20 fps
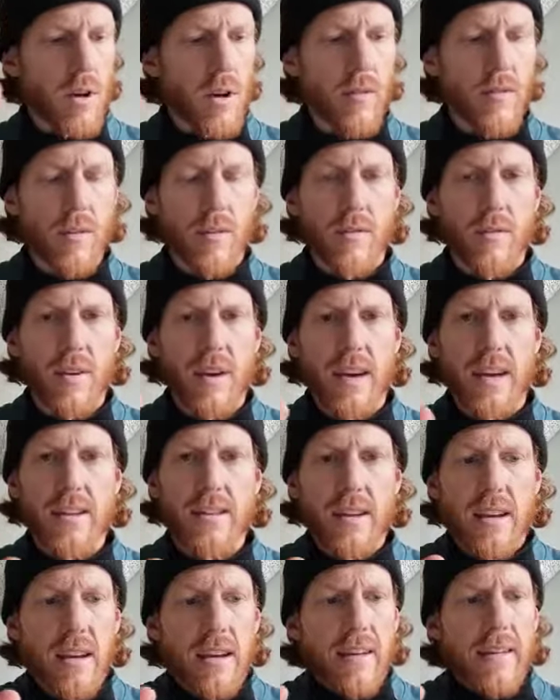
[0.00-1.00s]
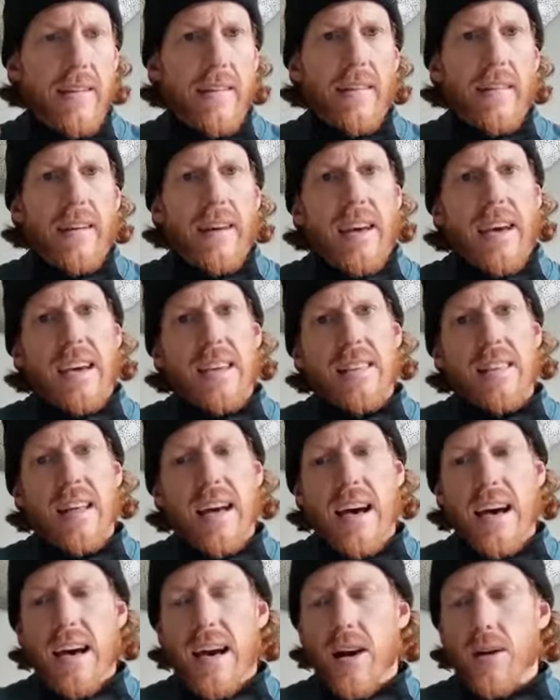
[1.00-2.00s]
of them fitted. In
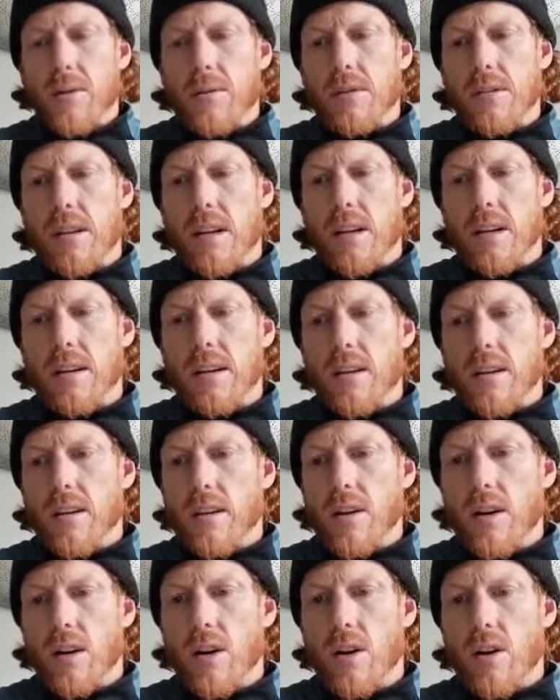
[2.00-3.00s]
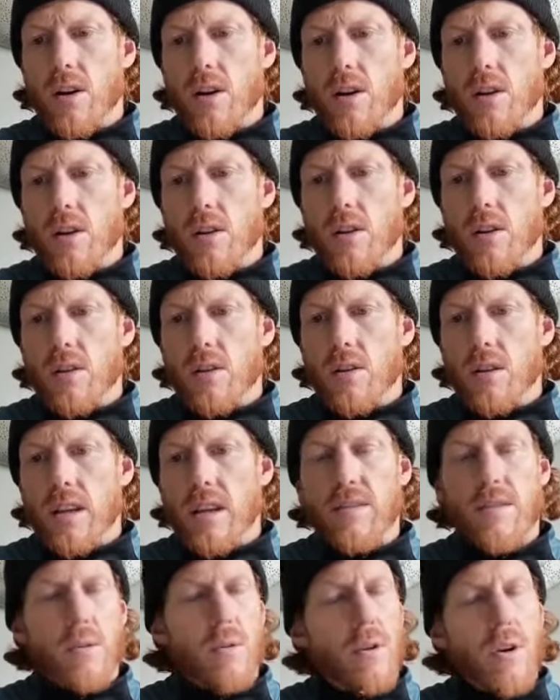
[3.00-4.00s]
that, I was like, I'll
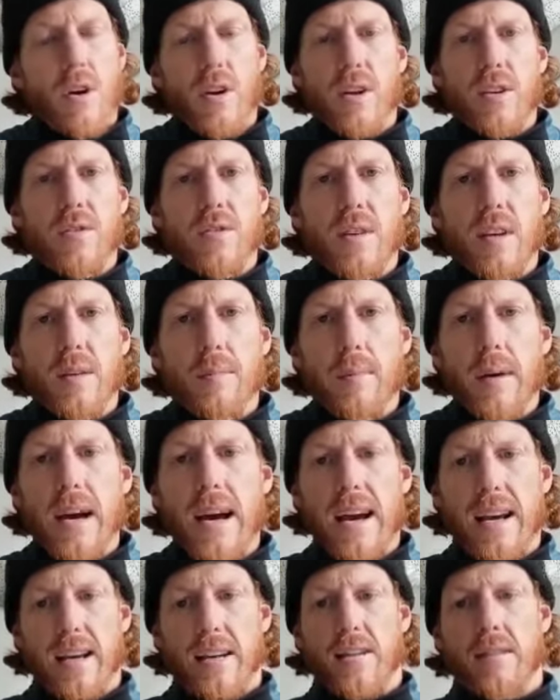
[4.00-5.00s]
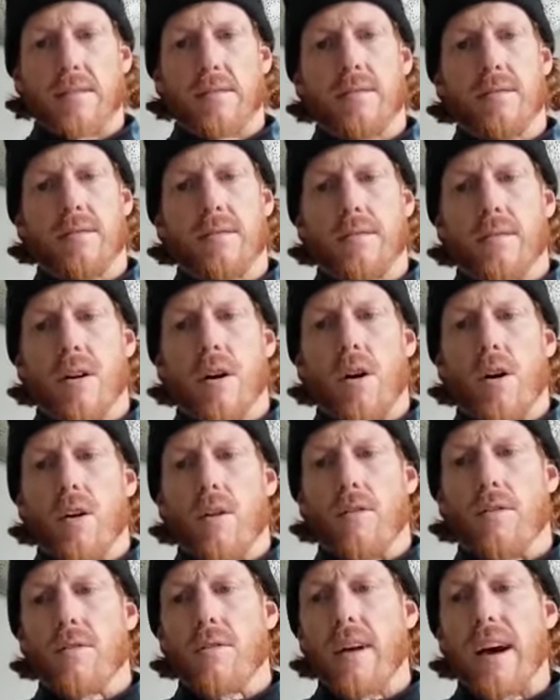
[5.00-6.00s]
give you an honest feedback
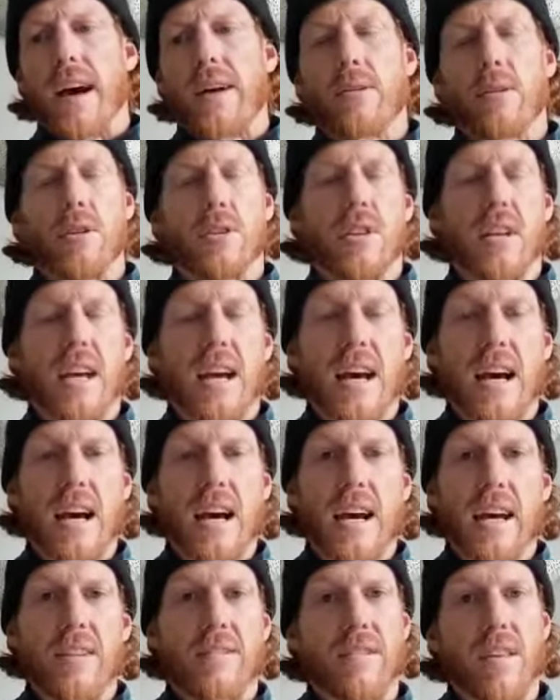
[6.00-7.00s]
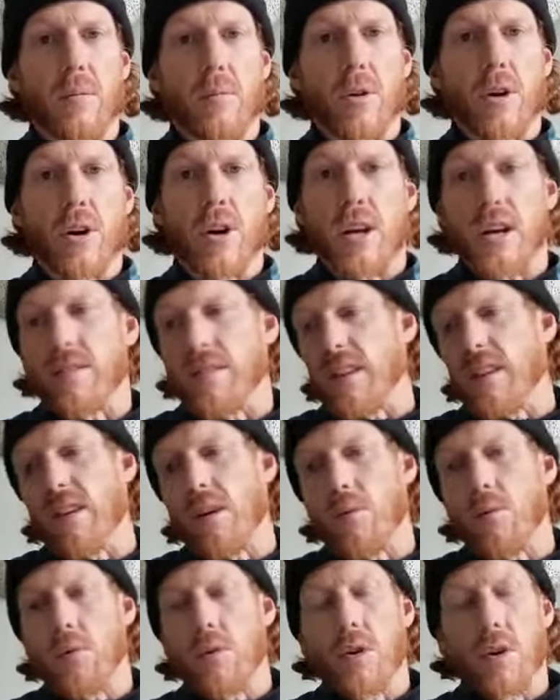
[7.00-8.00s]
of how good they are, if they work, if they
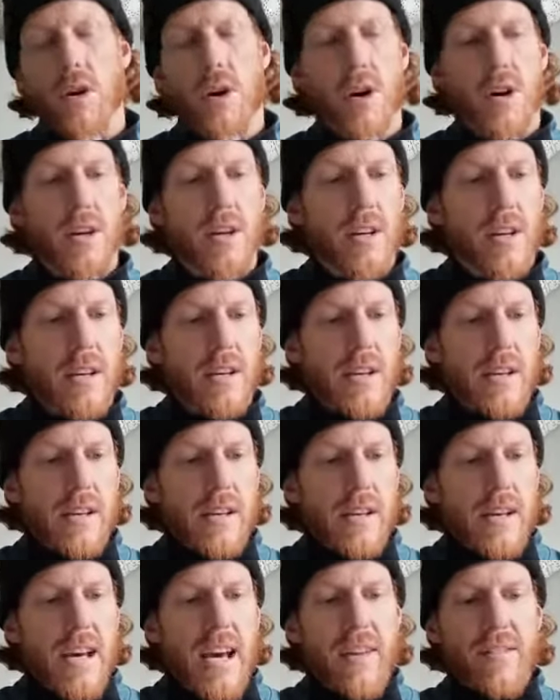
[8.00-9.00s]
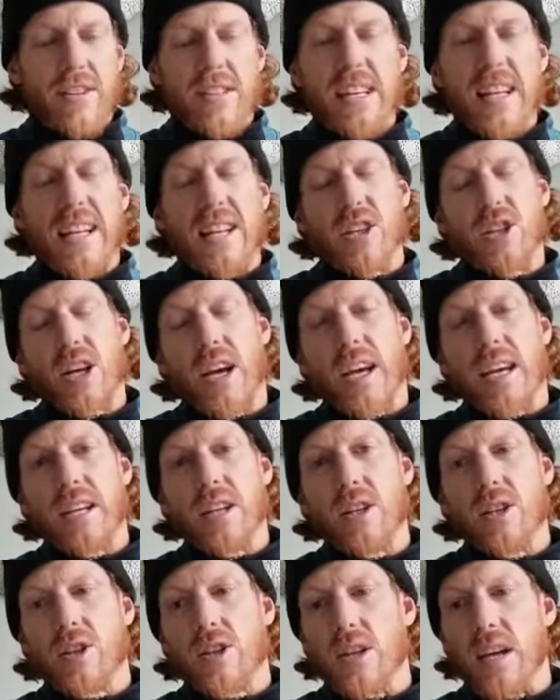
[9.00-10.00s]
don't work, if there's any
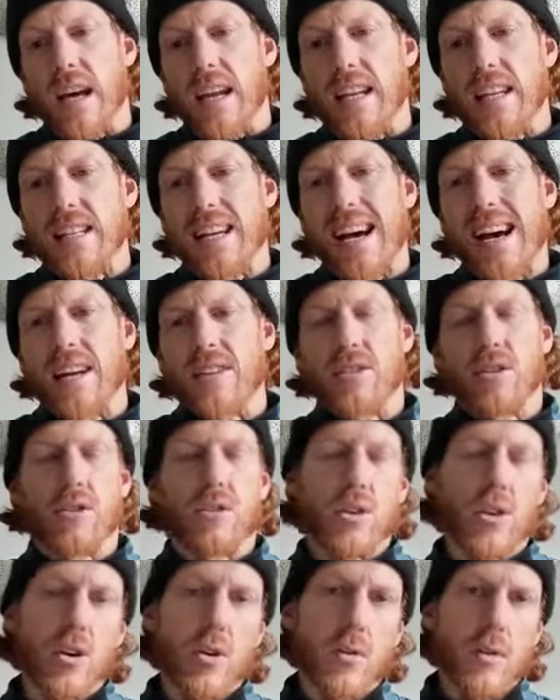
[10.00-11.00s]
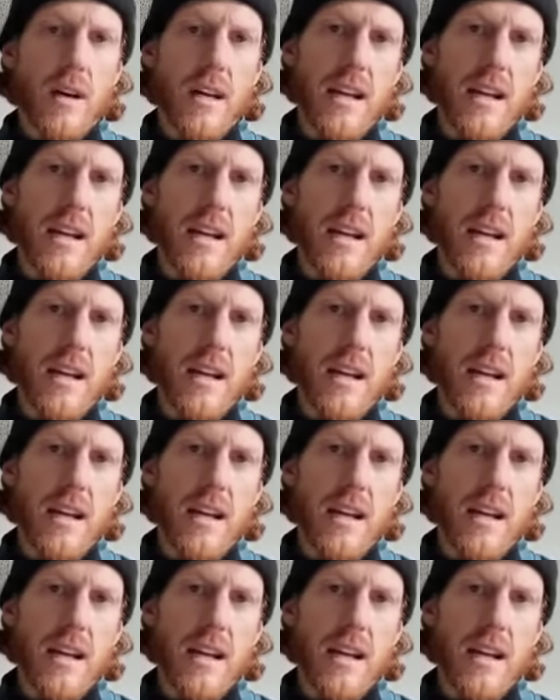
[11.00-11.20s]
change, and it's hard to do